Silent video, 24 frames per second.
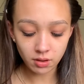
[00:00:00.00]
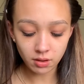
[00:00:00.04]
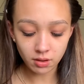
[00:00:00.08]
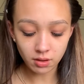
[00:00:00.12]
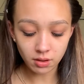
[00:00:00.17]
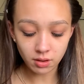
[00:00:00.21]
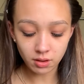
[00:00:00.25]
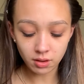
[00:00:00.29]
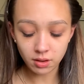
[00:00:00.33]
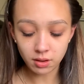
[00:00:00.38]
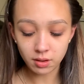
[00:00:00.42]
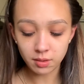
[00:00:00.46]

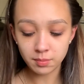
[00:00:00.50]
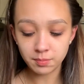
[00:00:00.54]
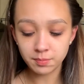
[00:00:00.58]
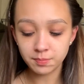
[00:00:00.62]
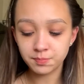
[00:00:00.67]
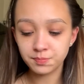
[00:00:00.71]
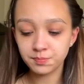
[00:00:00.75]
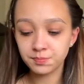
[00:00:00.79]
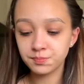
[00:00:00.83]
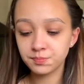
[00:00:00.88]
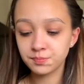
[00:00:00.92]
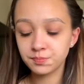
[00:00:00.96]
I
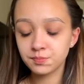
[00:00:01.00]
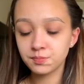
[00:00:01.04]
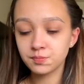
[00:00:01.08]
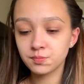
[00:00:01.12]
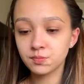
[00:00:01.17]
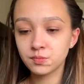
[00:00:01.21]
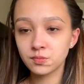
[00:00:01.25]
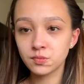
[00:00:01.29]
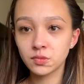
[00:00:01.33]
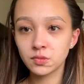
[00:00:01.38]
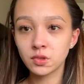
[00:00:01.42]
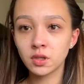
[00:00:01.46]

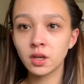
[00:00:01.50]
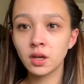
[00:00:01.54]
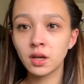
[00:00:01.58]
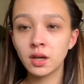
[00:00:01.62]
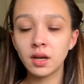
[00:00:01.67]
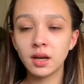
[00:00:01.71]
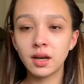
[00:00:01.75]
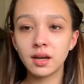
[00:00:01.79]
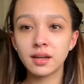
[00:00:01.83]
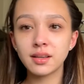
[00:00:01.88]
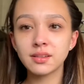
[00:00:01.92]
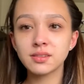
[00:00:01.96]

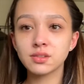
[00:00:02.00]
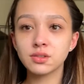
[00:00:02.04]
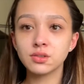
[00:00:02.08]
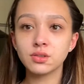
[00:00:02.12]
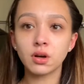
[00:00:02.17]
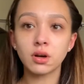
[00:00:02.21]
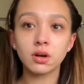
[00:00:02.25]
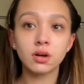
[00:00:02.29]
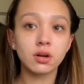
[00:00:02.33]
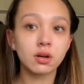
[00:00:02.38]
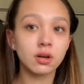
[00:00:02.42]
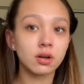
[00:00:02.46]
guess,
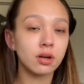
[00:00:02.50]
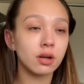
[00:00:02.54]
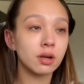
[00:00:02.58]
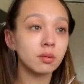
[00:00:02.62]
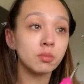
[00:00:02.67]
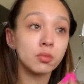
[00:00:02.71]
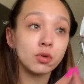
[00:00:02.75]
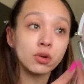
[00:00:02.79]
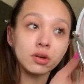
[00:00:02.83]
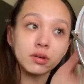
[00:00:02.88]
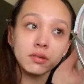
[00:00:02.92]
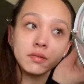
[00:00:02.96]
darker and
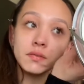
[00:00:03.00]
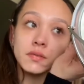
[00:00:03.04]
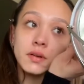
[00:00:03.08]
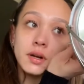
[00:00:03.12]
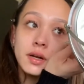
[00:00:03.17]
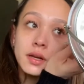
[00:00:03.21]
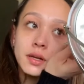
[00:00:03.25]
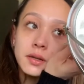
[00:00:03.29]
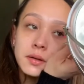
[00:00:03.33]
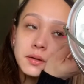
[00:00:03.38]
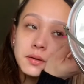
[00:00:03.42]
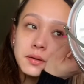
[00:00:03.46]
more
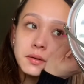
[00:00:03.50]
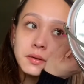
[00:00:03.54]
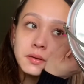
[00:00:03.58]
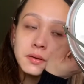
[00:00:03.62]
defined.